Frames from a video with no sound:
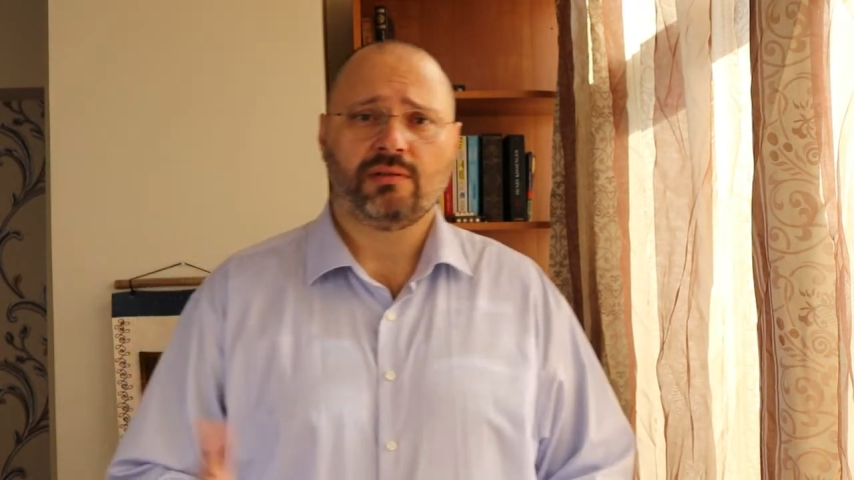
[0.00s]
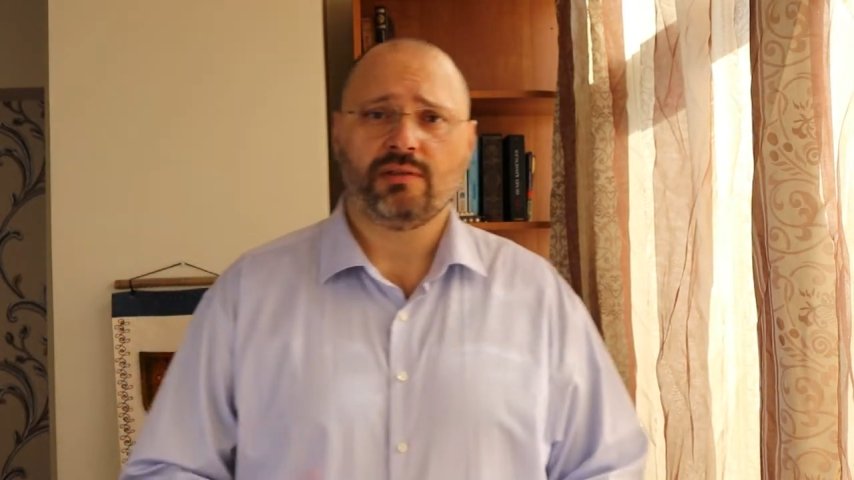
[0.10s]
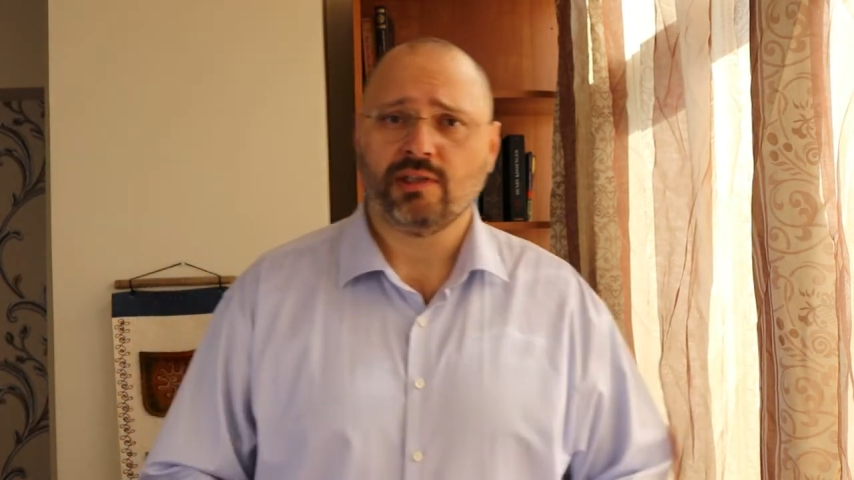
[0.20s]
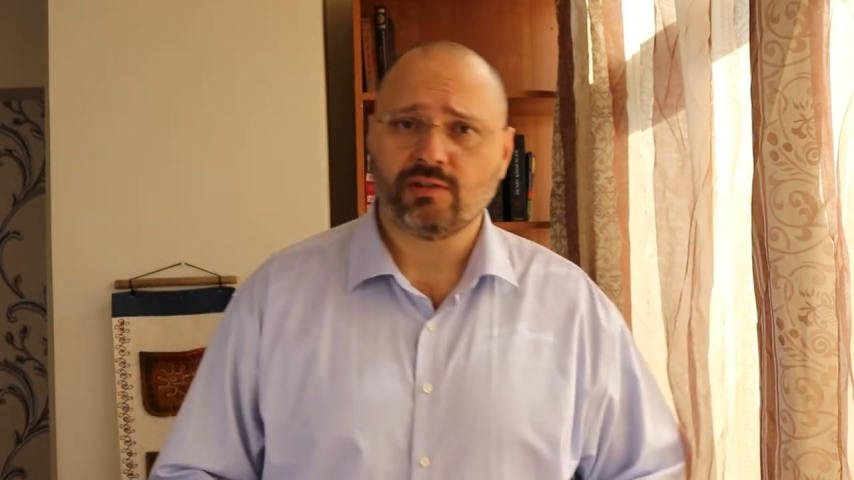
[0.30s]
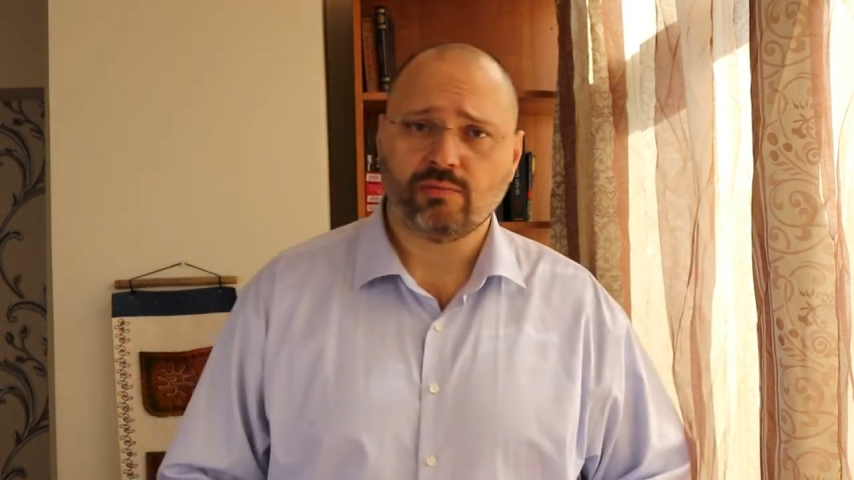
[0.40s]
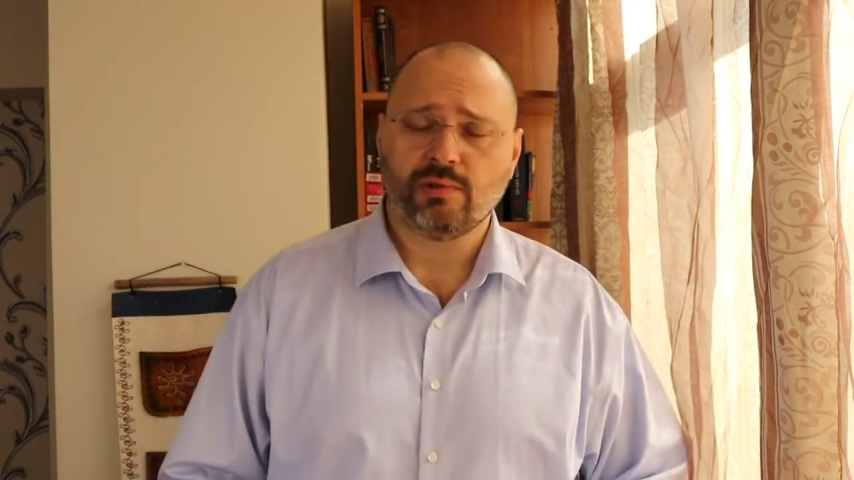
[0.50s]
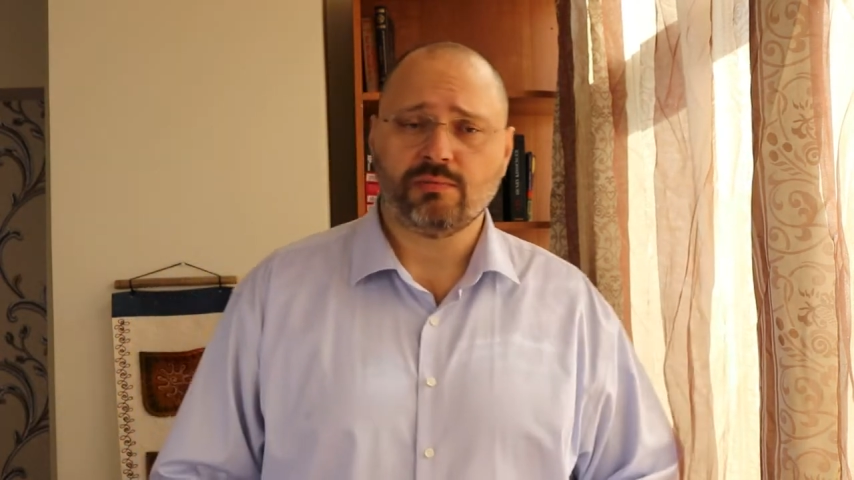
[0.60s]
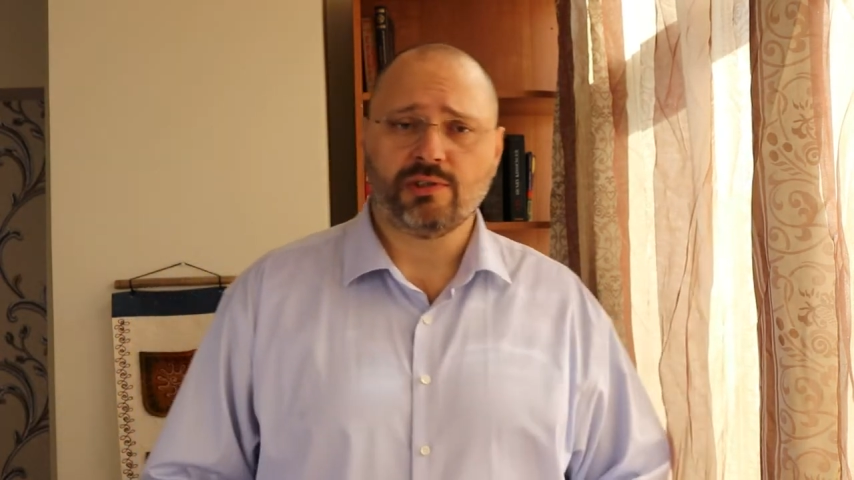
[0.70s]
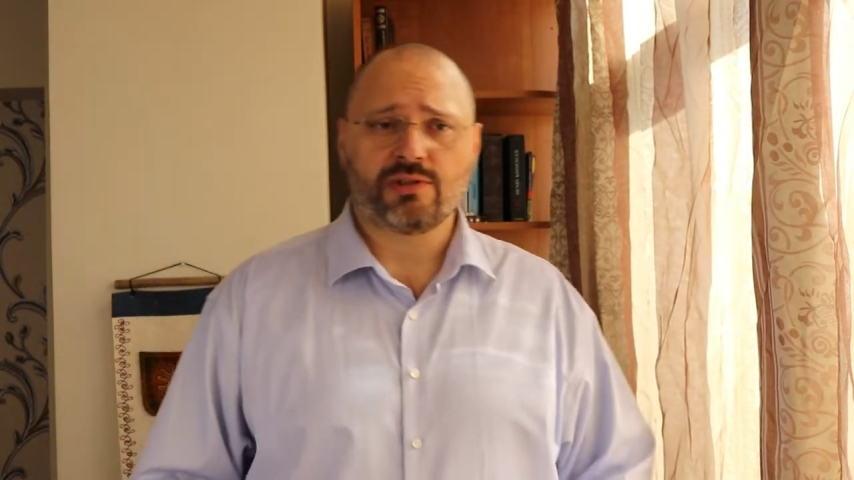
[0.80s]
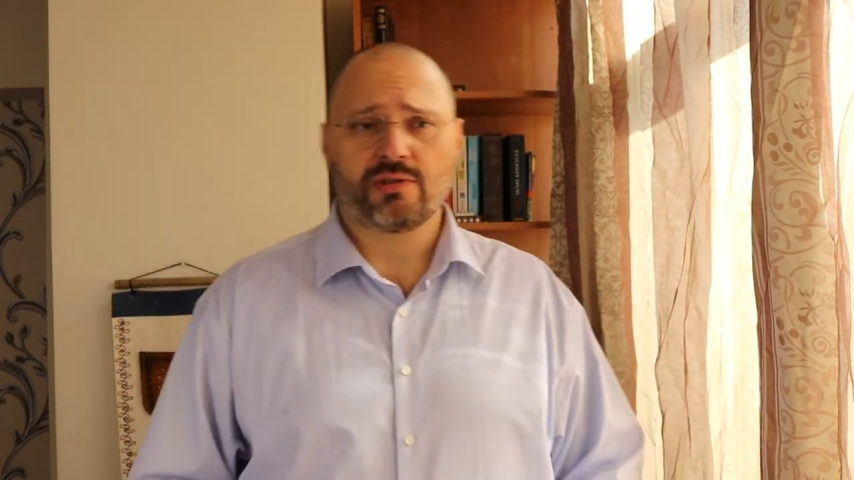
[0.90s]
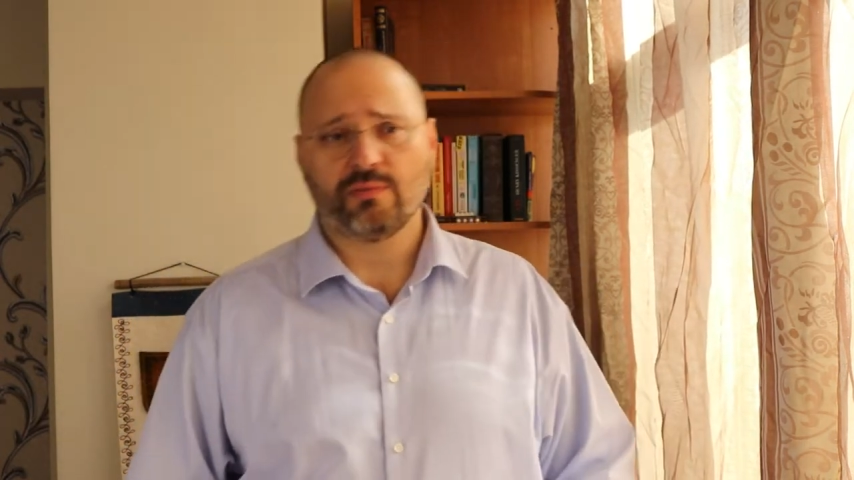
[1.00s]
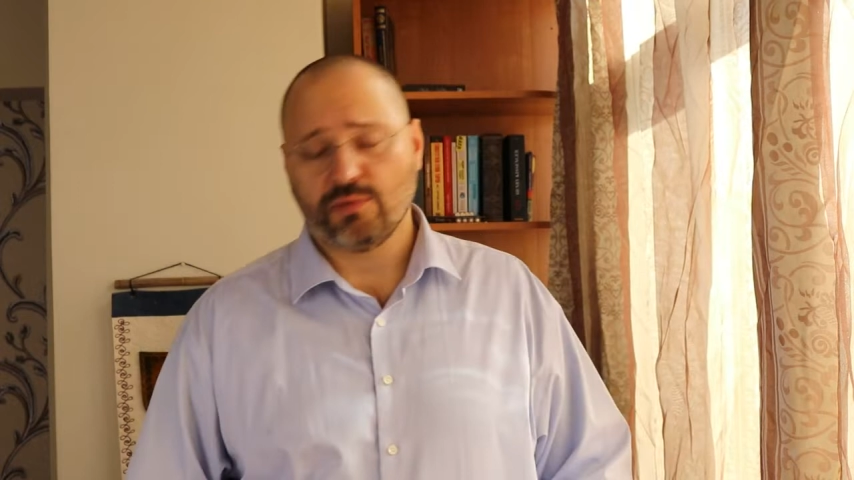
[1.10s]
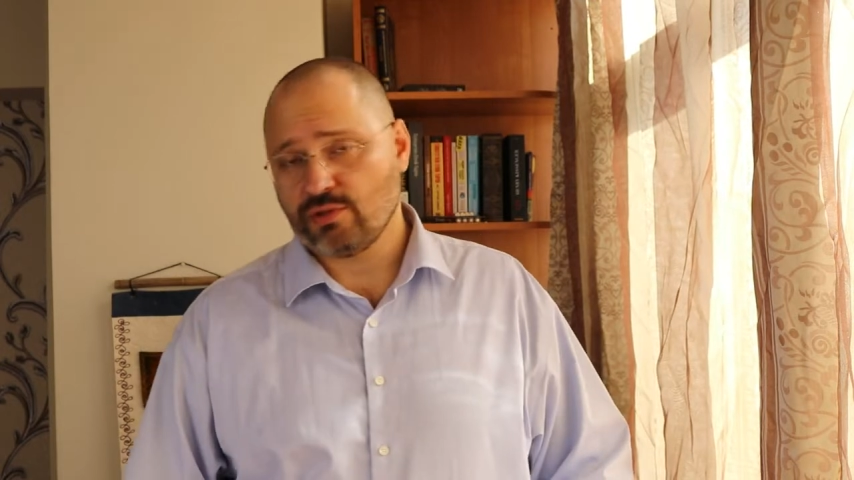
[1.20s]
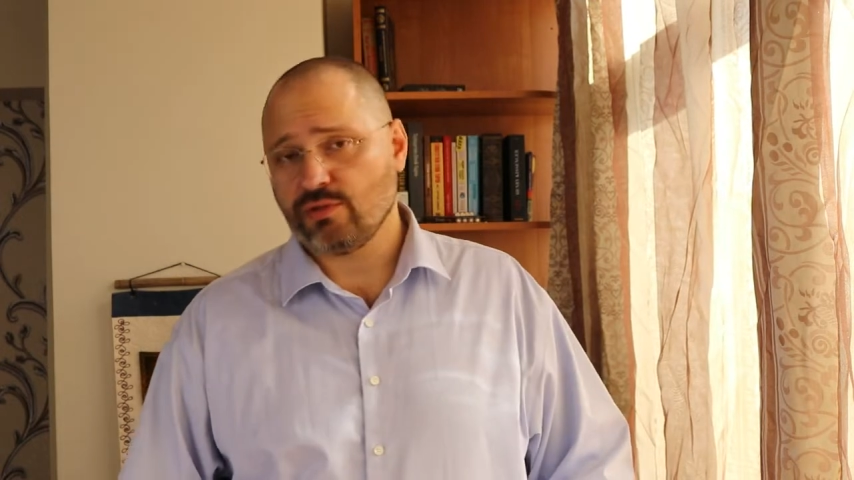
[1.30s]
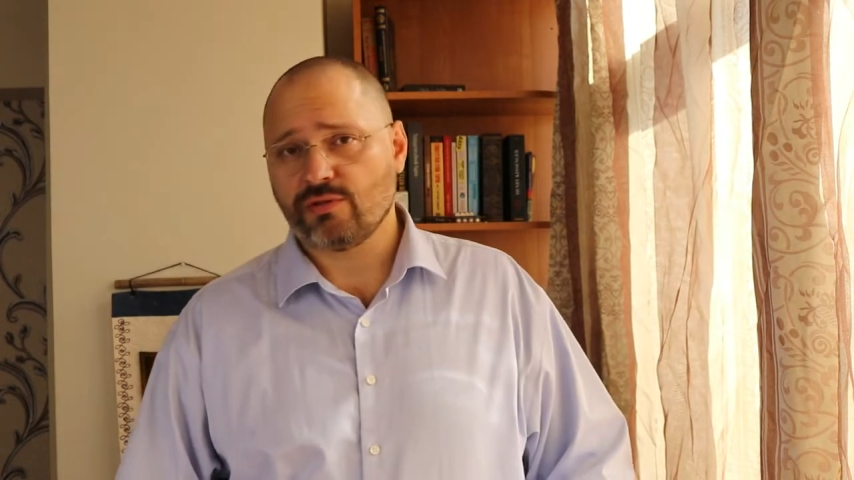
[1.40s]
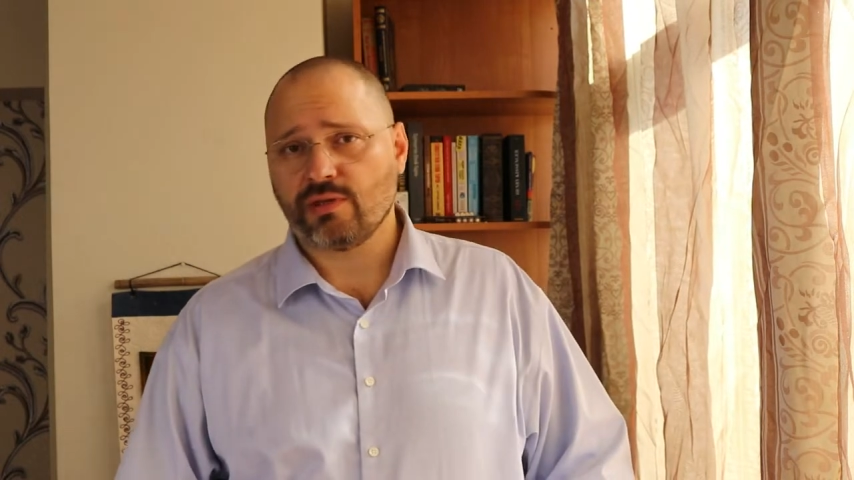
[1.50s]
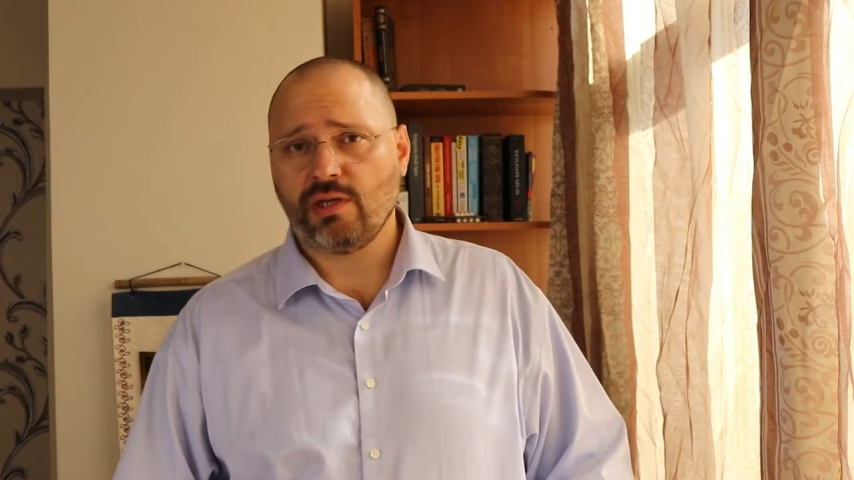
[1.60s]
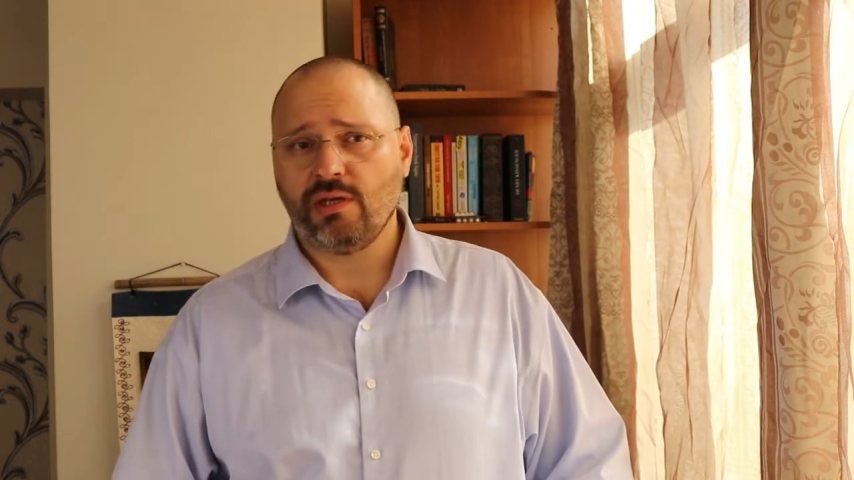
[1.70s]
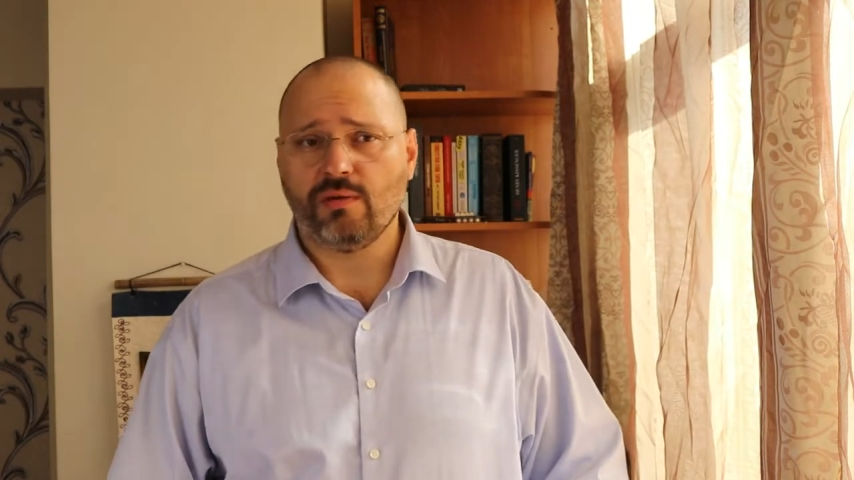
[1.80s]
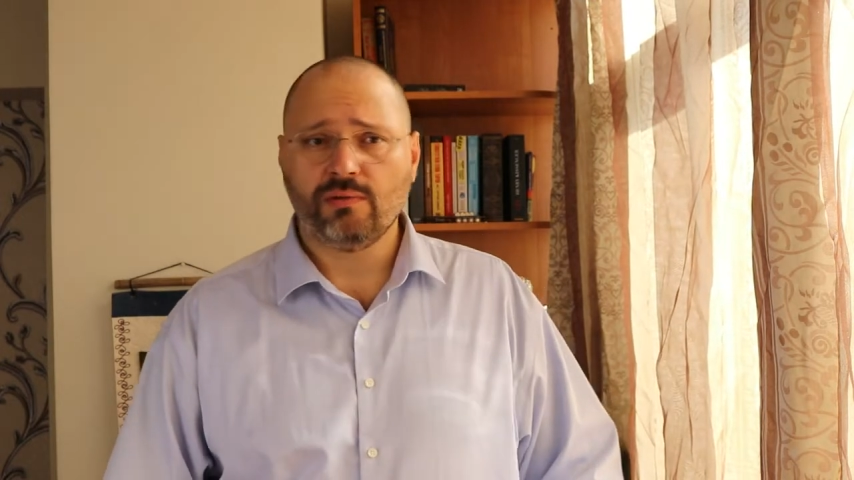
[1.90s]
the NATO members, which is also
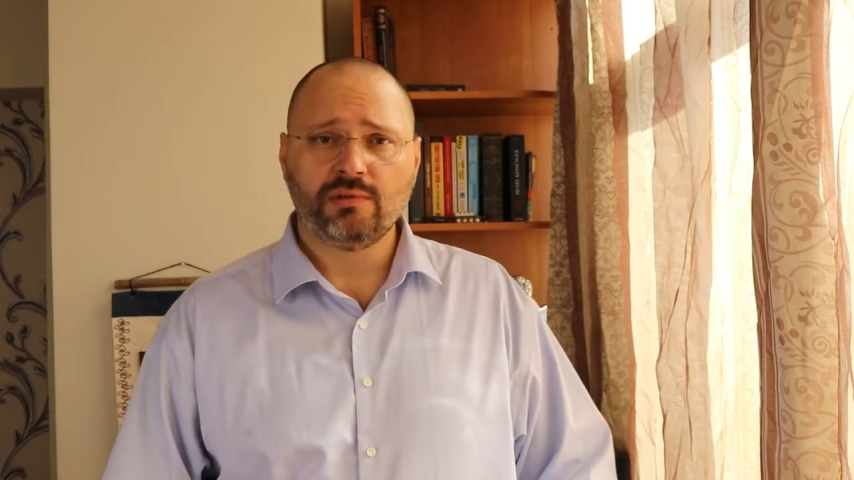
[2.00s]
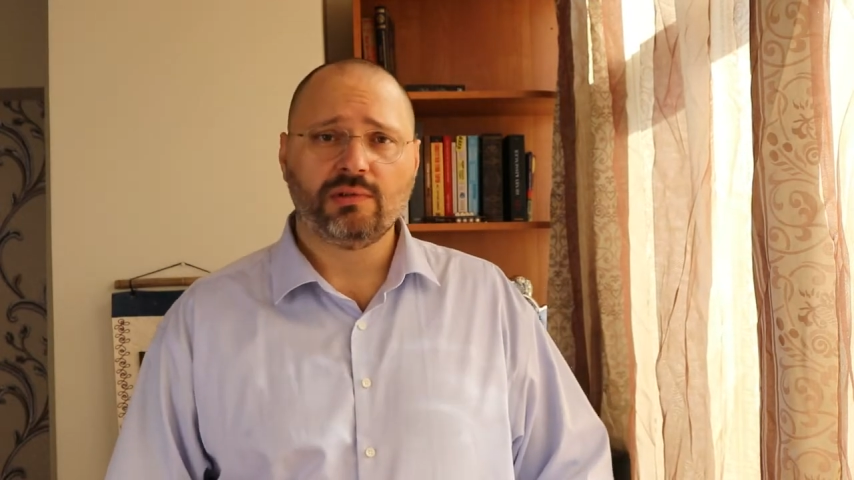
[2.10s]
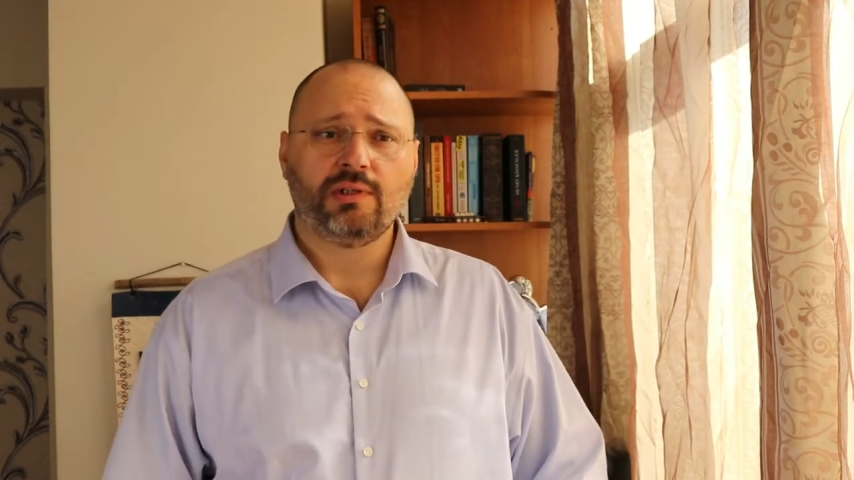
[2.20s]
E U,